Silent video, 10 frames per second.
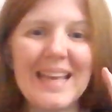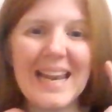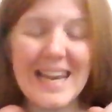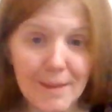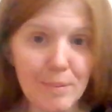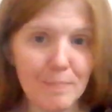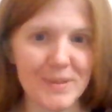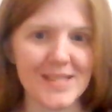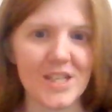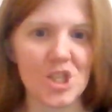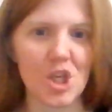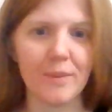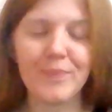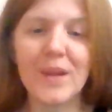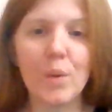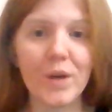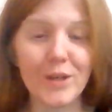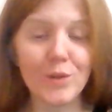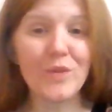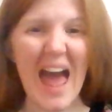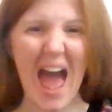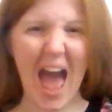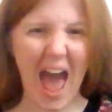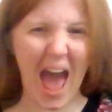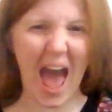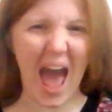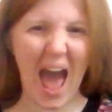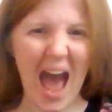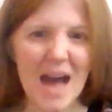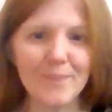lip position. When I do the a,